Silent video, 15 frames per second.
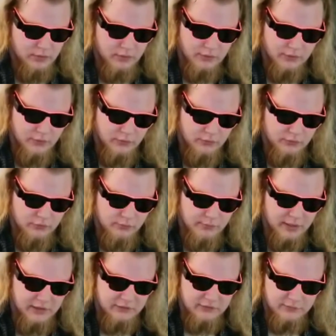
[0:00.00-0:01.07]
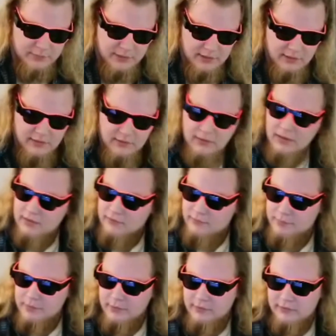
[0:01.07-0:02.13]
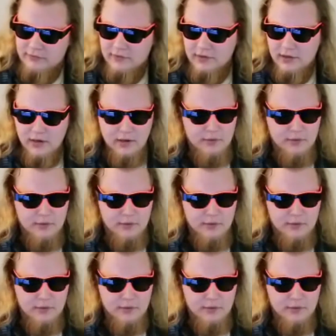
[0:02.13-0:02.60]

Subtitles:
or those who might just be experiencing